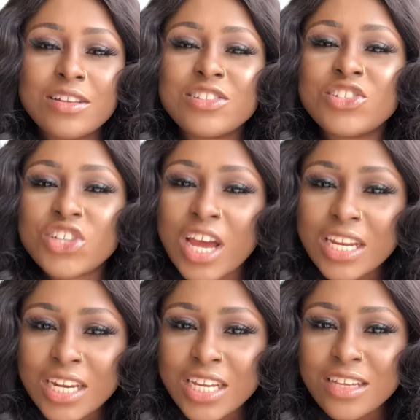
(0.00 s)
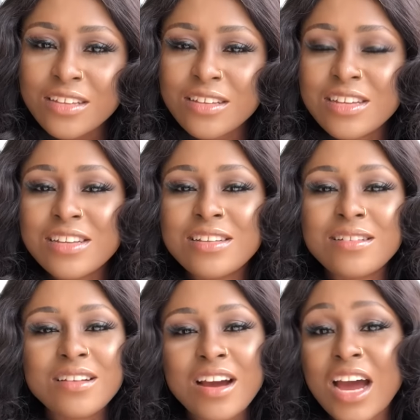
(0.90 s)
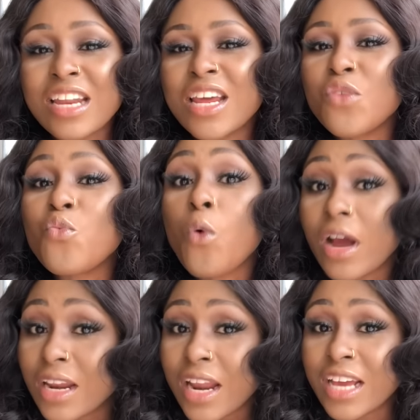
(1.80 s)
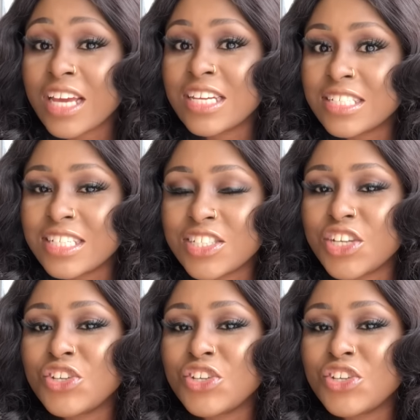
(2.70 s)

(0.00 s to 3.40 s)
Gently, and then walk it like a DJ.